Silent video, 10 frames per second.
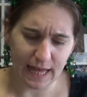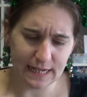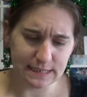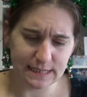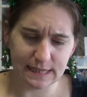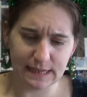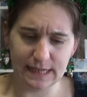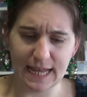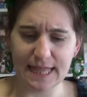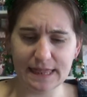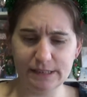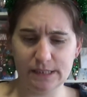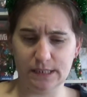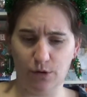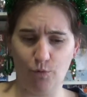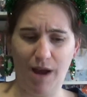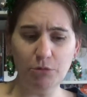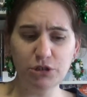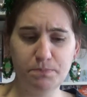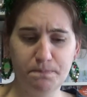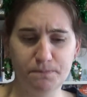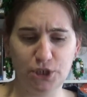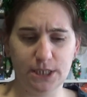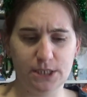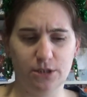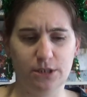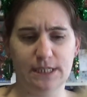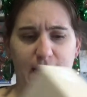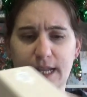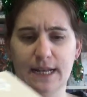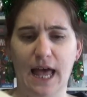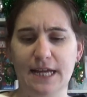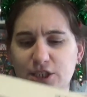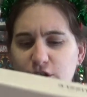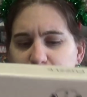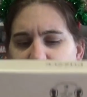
and they have this round jigsaws and I saw